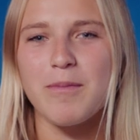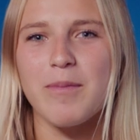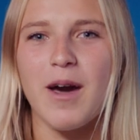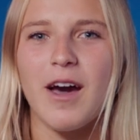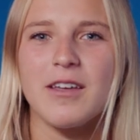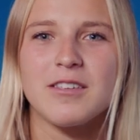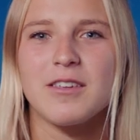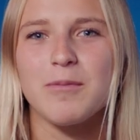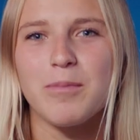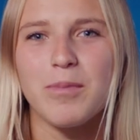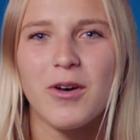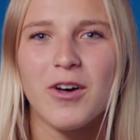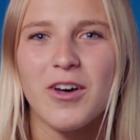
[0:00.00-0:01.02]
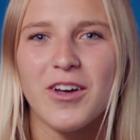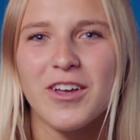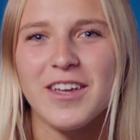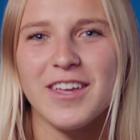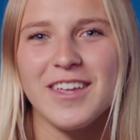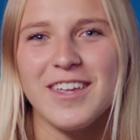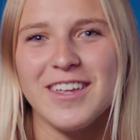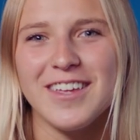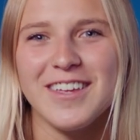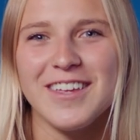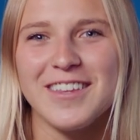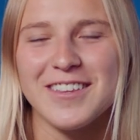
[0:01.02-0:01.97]
Basketball
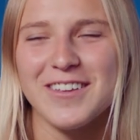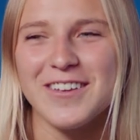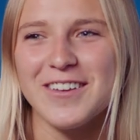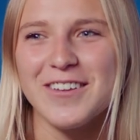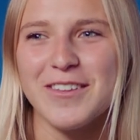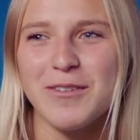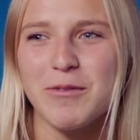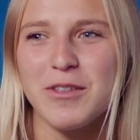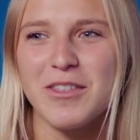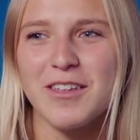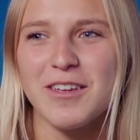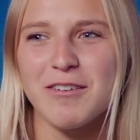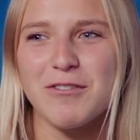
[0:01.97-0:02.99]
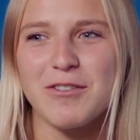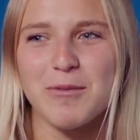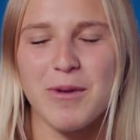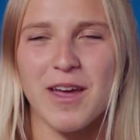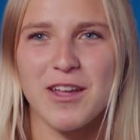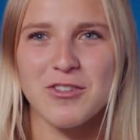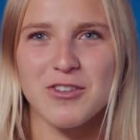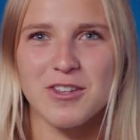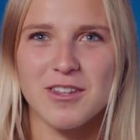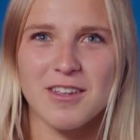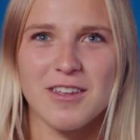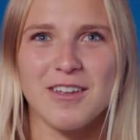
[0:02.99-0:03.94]
is, let me think of some
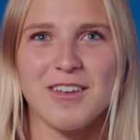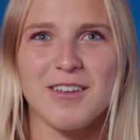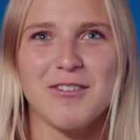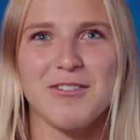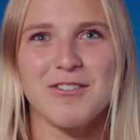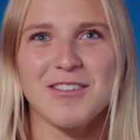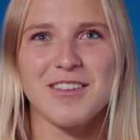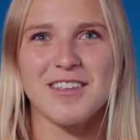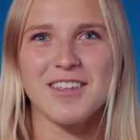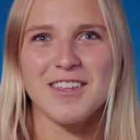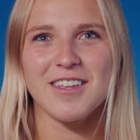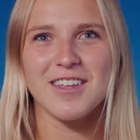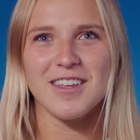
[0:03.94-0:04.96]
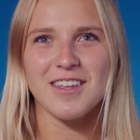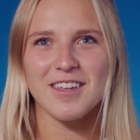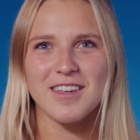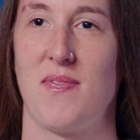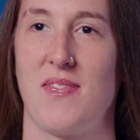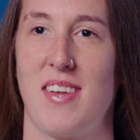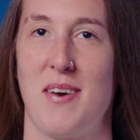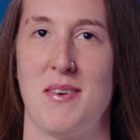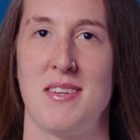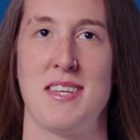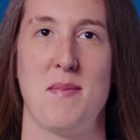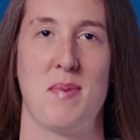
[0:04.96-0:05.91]
adjectives. I
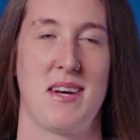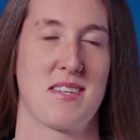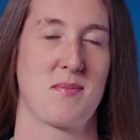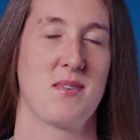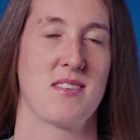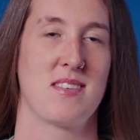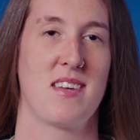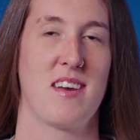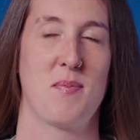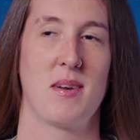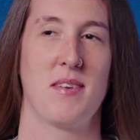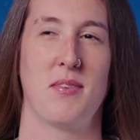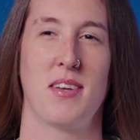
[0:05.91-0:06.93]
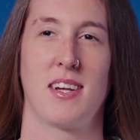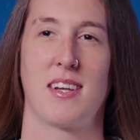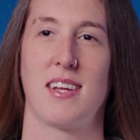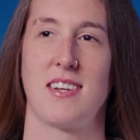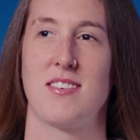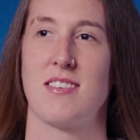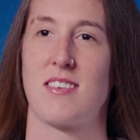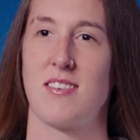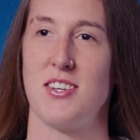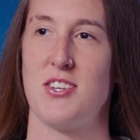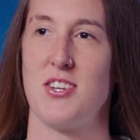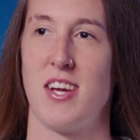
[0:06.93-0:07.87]
want to say basketball is life, but I feel like that's just
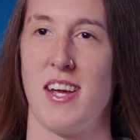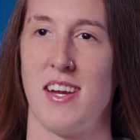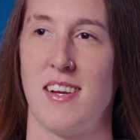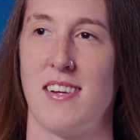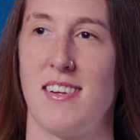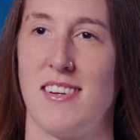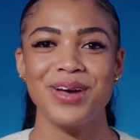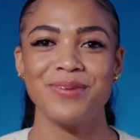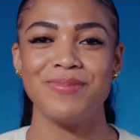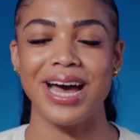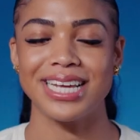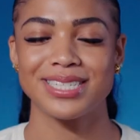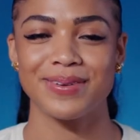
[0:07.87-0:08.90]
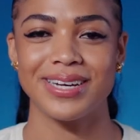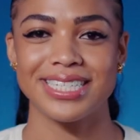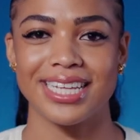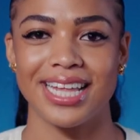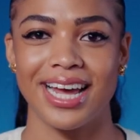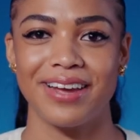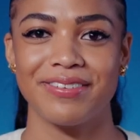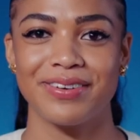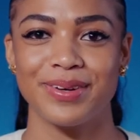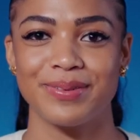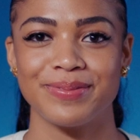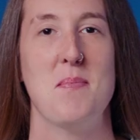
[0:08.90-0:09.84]
cliche. Basketball is life.
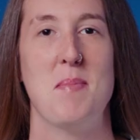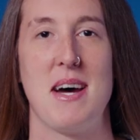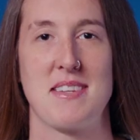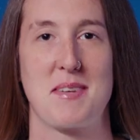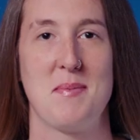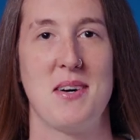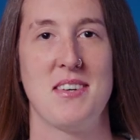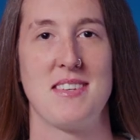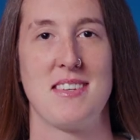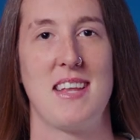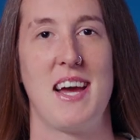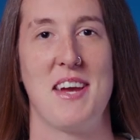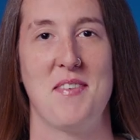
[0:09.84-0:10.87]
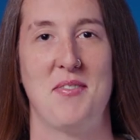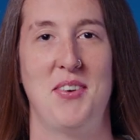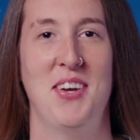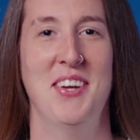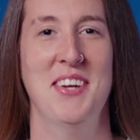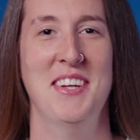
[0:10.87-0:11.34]
Basketball is life.